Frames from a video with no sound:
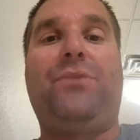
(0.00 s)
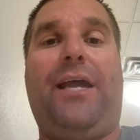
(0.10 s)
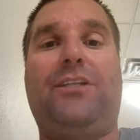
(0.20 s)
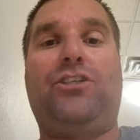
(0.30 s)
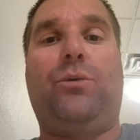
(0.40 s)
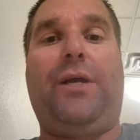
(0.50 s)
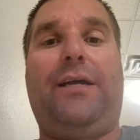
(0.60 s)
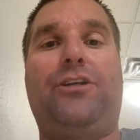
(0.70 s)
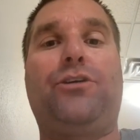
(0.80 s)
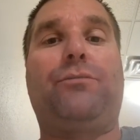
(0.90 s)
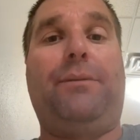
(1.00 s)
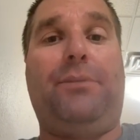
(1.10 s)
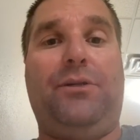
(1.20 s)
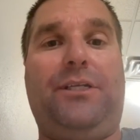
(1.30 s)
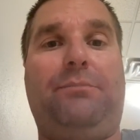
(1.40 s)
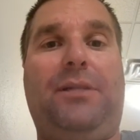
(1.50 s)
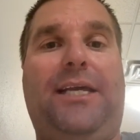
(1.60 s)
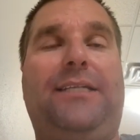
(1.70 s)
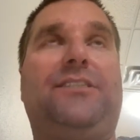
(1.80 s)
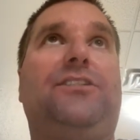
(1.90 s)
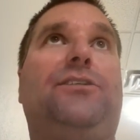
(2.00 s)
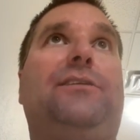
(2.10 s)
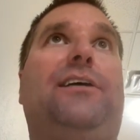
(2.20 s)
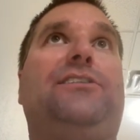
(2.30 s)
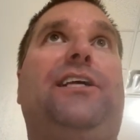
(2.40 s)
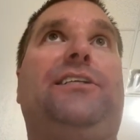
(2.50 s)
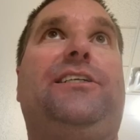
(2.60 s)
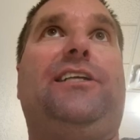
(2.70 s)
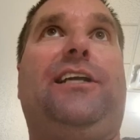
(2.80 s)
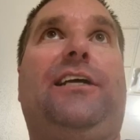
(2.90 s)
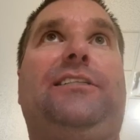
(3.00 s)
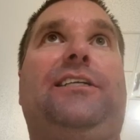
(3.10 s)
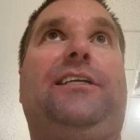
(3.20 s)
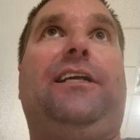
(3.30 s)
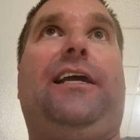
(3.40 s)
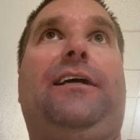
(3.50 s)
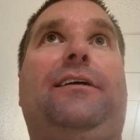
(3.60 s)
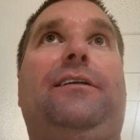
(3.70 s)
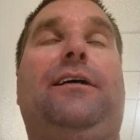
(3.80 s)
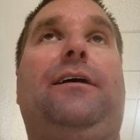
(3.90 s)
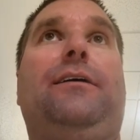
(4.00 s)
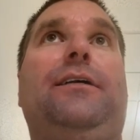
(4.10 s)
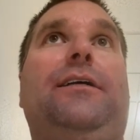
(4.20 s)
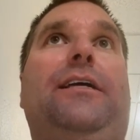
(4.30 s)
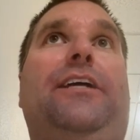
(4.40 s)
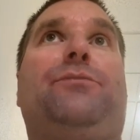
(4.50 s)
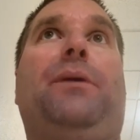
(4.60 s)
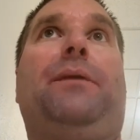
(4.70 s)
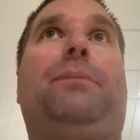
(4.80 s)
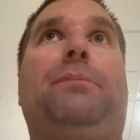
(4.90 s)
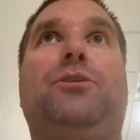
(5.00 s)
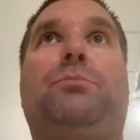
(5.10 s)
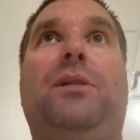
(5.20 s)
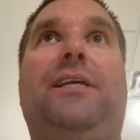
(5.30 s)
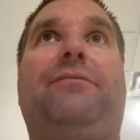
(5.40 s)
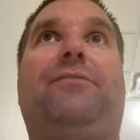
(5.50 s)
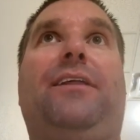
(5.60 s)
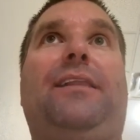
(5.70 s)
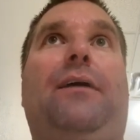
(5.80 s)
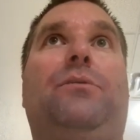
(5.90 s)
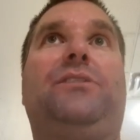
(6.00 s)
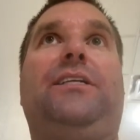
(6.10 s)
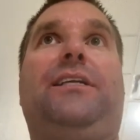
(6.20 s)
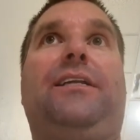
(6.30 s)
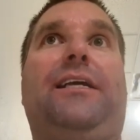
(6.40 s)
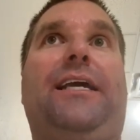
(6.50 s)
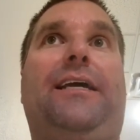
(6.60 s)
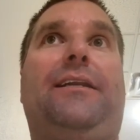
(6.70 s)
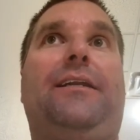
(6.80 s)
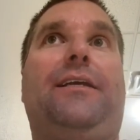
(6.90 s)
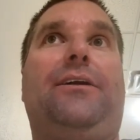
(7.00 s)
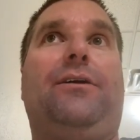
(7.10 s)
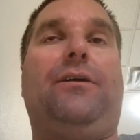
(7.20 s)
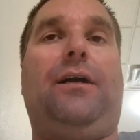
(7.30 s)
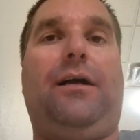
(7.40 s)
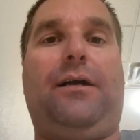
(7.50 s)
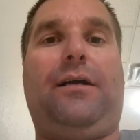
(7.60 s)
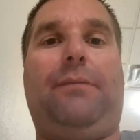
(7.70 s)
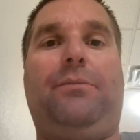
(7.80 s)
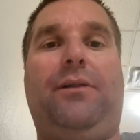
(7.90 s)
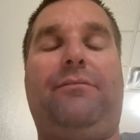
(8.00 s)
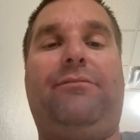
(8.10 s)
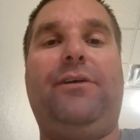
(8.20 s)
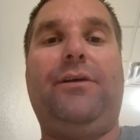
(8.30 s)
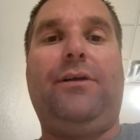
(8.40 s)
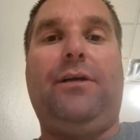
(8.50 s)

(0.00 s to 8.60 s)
And so we had to do rebuilding plans in 2018 and 19, and it's many people's belief that that was needed again here a couple of